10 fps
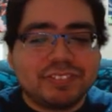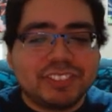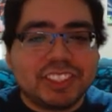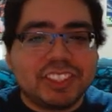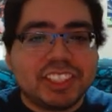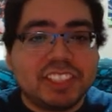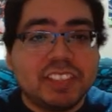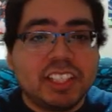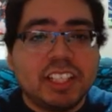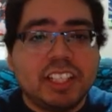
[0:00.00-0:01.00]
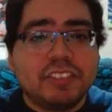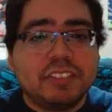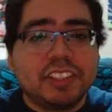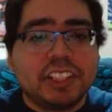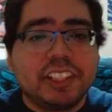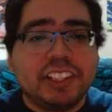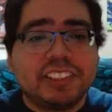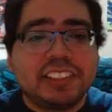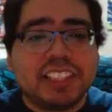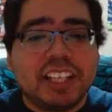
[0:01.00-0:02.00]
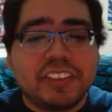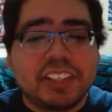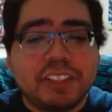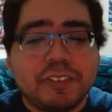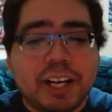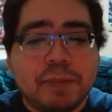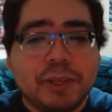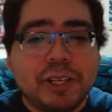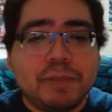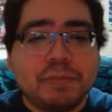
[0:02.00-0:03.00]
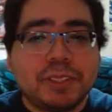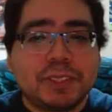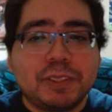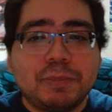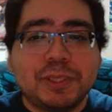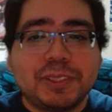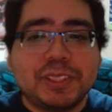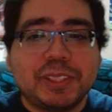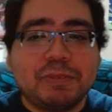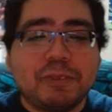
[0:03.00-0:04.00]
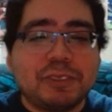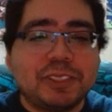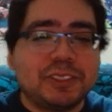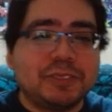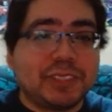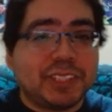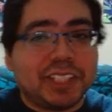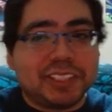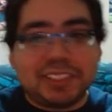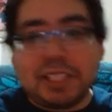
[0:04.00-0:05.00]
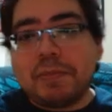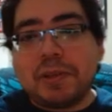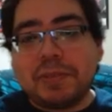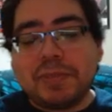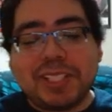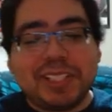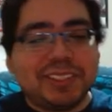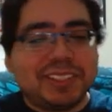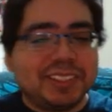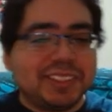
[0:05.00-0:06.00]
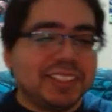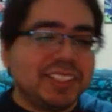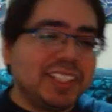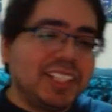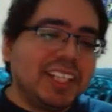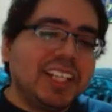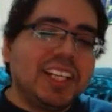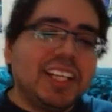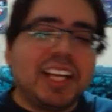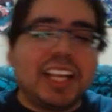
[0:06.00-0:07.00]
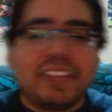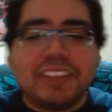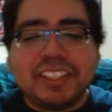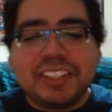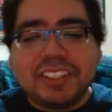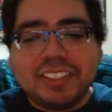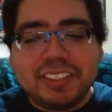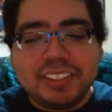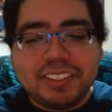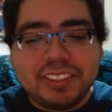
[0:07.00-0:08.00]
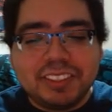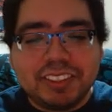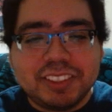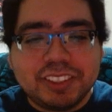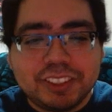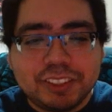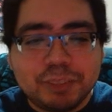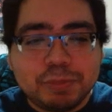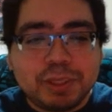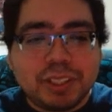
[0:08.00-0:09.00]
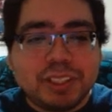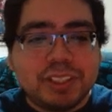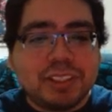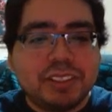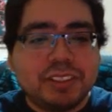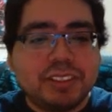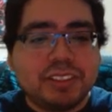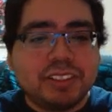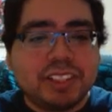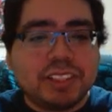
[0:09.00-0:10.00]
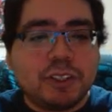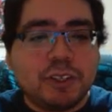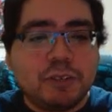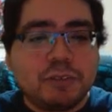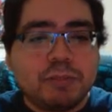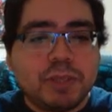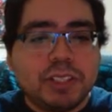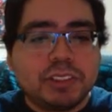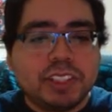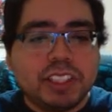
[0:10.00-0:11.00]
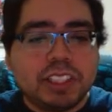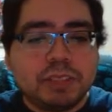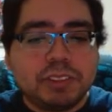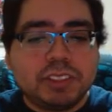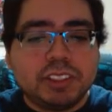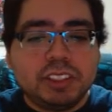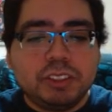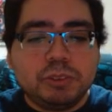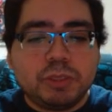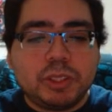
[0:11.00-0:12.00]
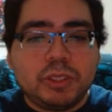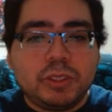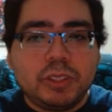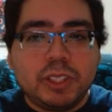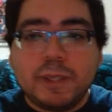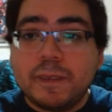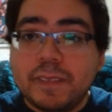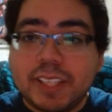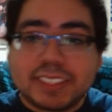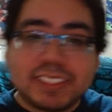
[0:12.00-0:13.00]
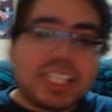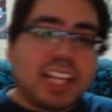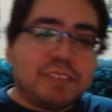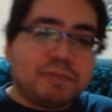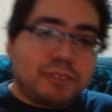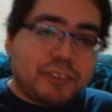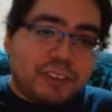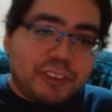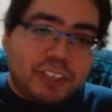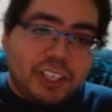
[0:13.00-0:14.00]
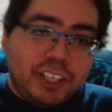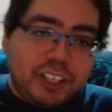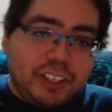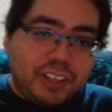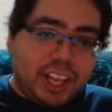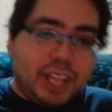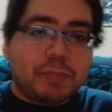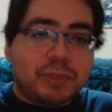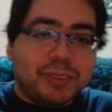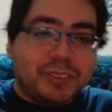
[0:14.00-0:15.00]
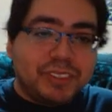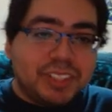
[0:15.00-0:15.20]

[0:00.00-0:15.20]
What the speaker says: good time. Really curious as to how they're gonna wrap it up. That's what I'm most looking forward to, which I guess same everybody else is. Anyway, hope that's all for March, and I will see you all next time for April.